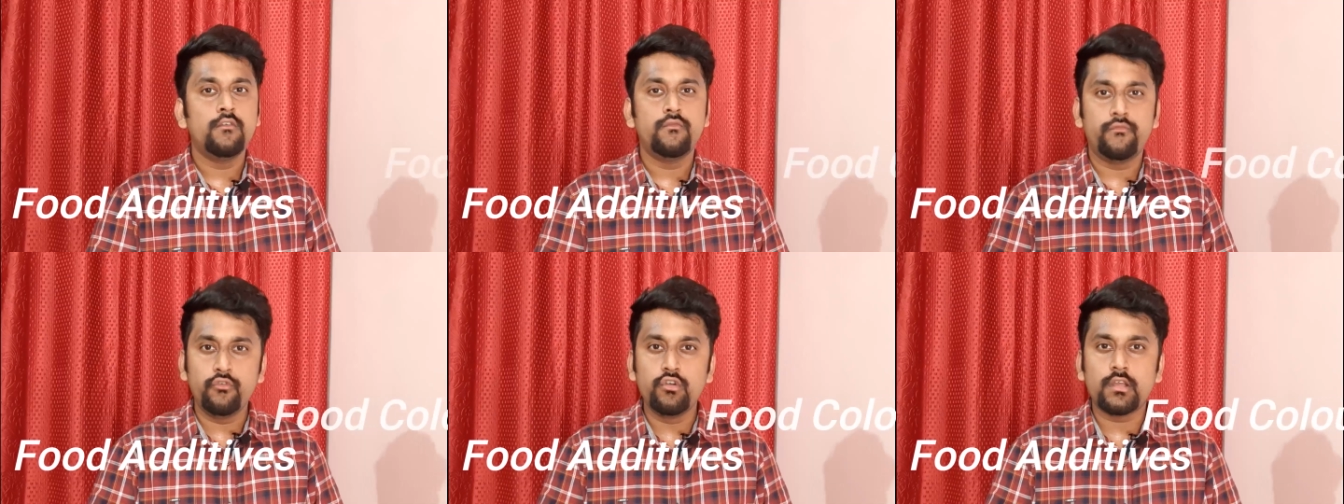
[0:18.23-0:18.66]

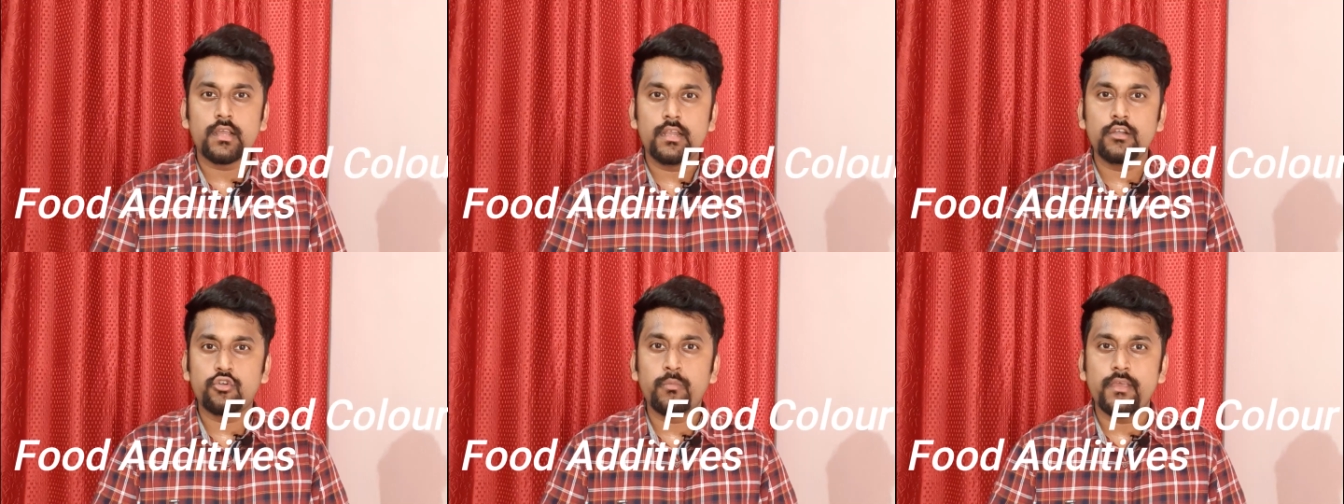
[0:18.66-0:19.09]
food
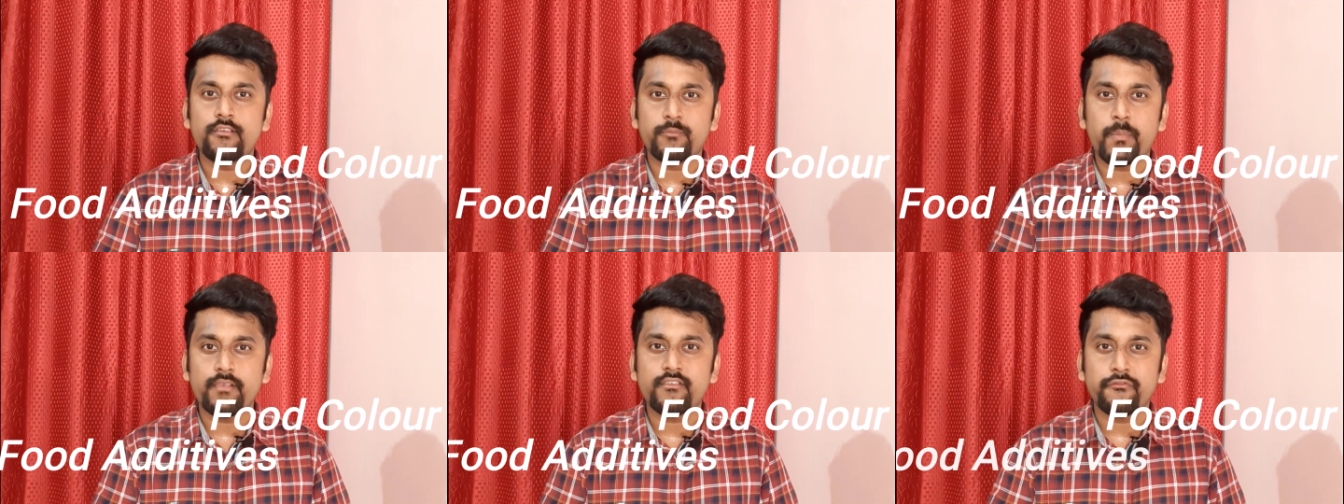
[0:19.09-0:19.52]
color to be
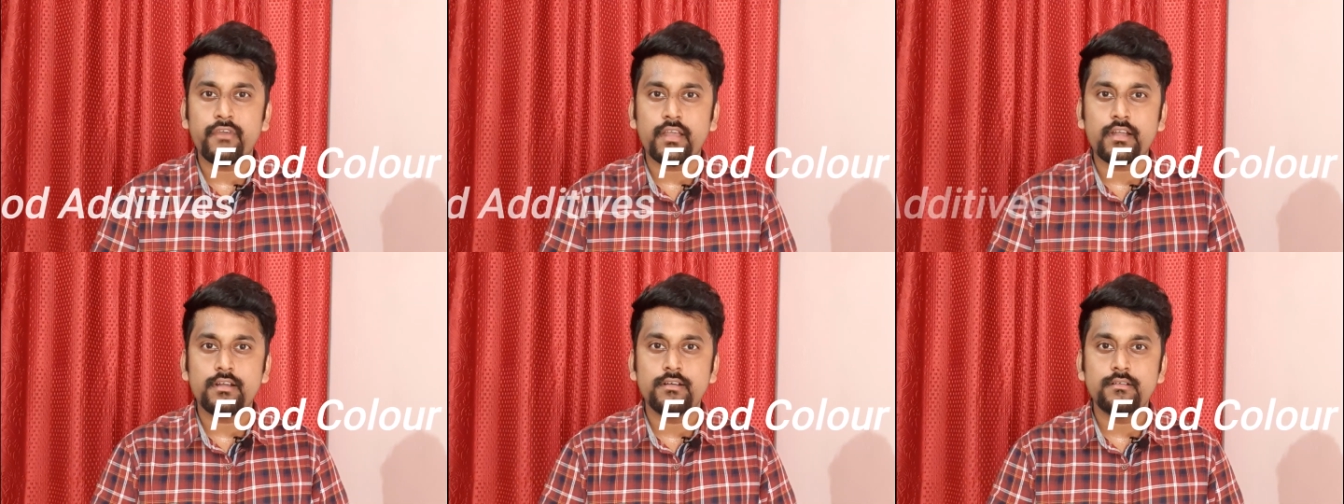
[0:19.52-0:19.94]

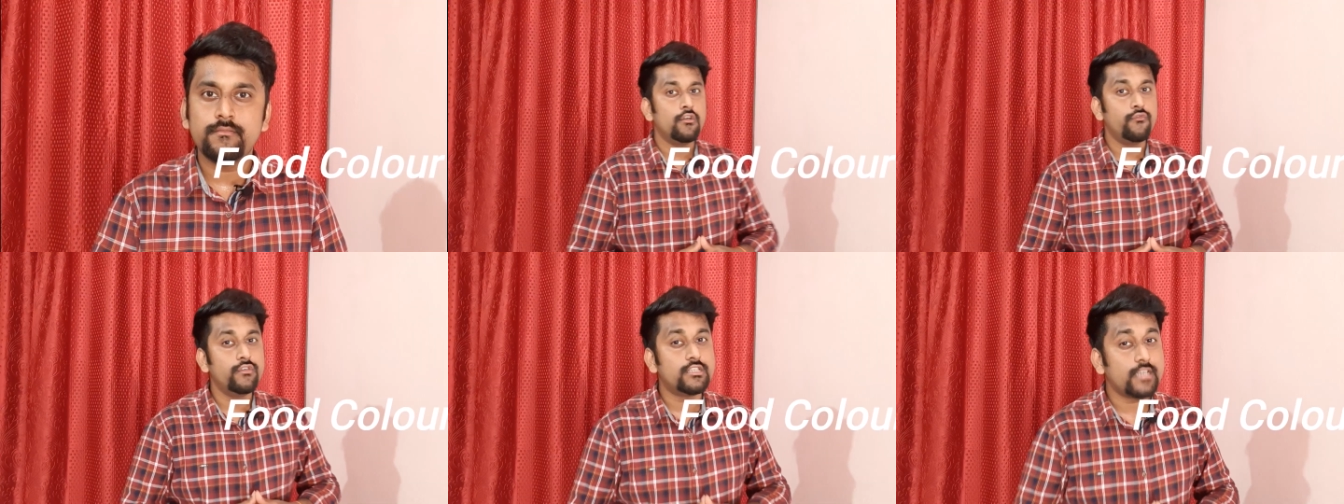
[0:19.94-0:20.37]
specific,
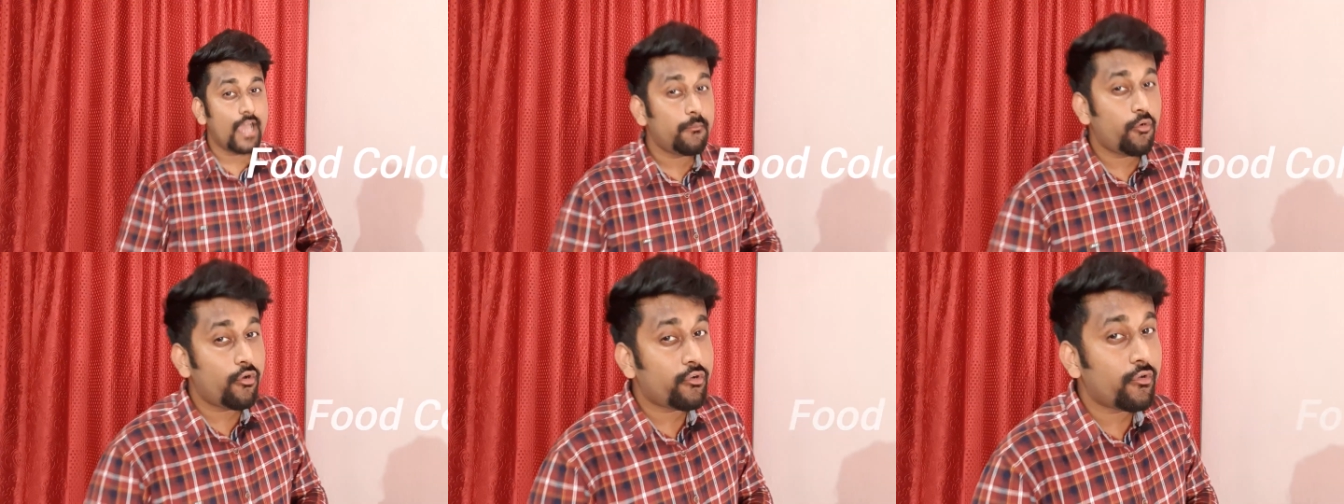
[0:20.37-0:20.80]
which I
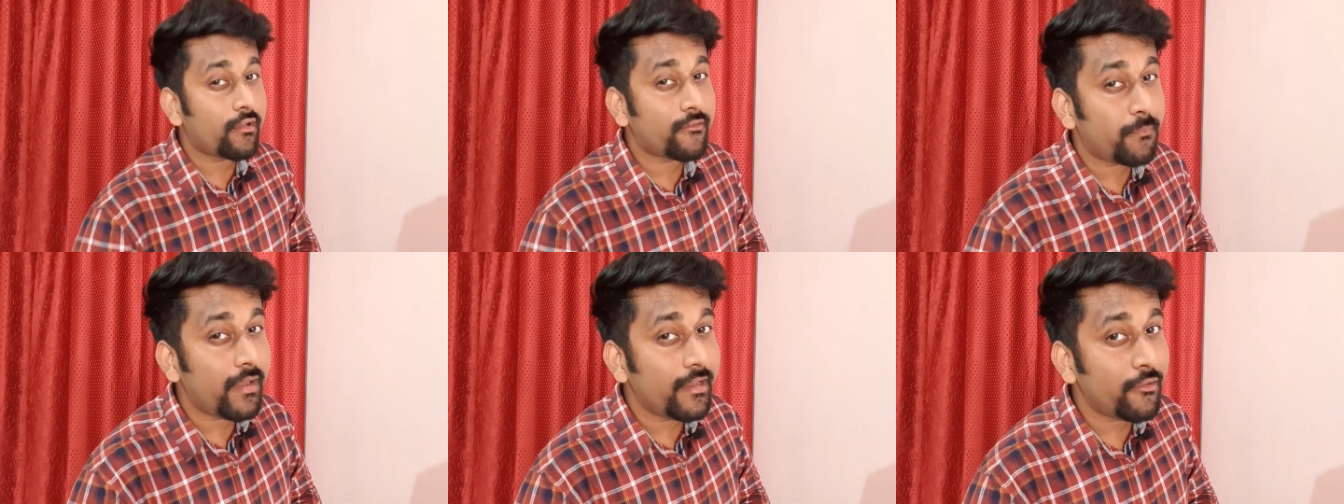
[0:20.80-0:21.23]
am going to
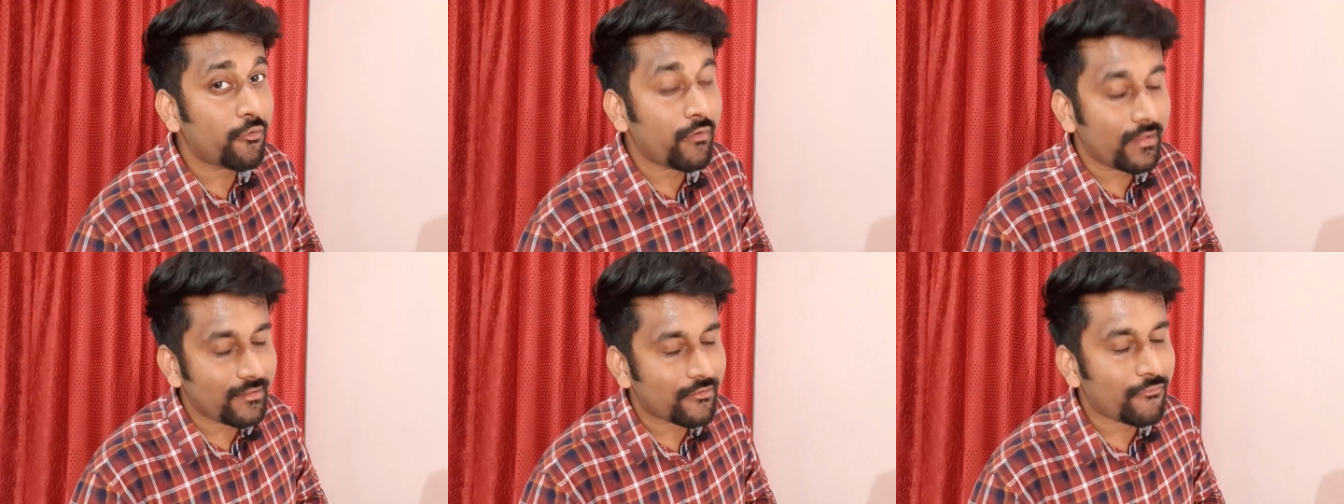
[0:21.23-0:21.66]
explain you
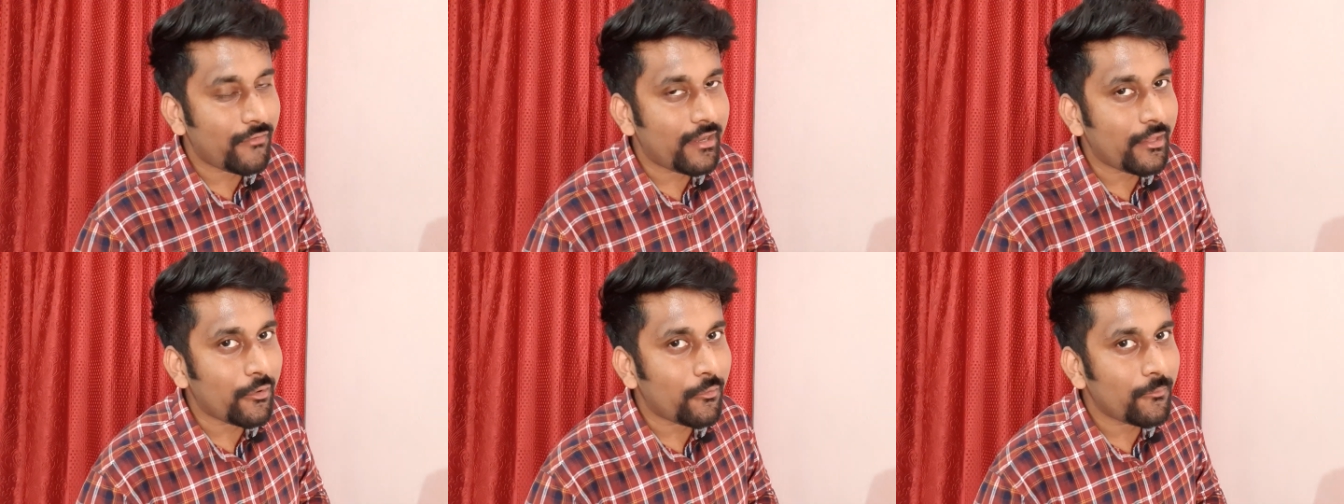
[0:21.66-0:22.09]
in this
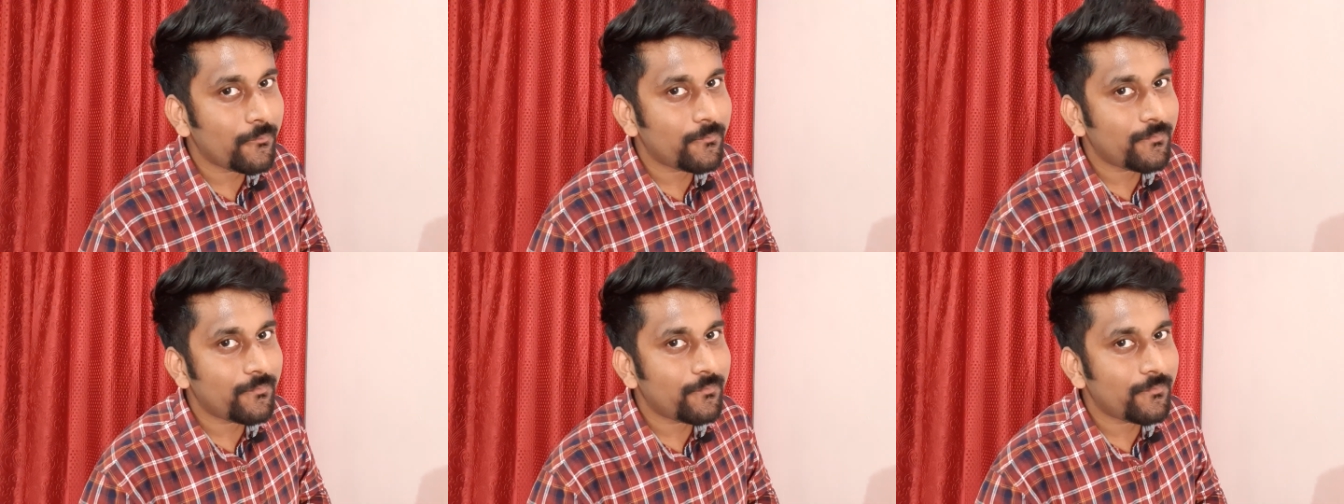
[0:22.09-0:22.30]
video.